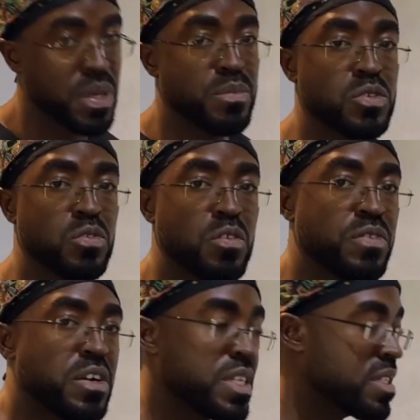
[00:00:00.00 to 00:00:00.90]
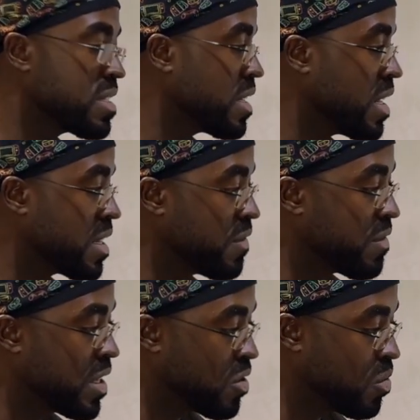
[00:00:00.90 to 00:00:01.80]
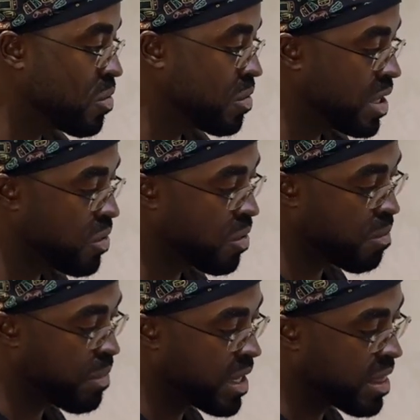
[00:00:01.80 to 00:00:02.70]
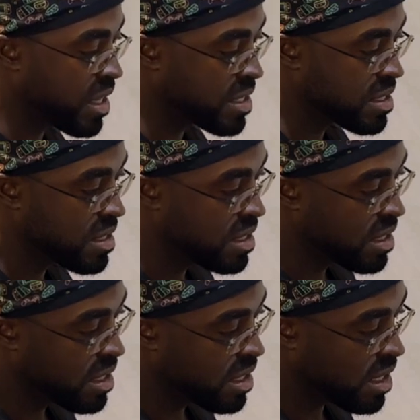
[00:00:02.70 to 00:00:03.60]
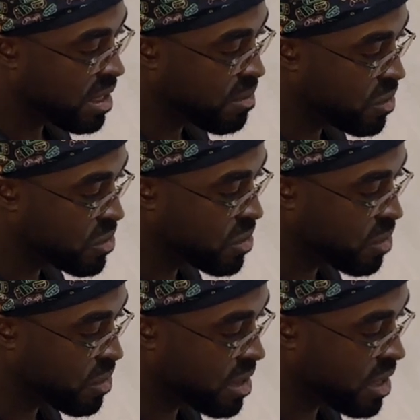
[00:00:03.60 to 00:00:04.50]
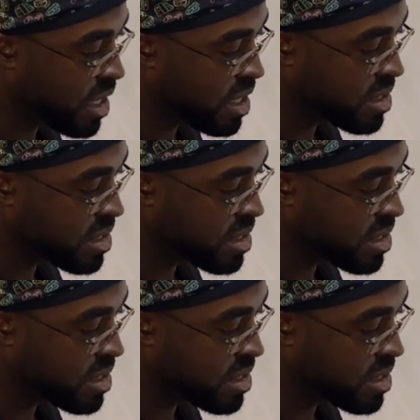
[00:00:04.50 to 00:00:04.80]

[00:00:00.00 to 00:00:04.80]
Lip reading: be able to offer it. And if they do, then you combine that also with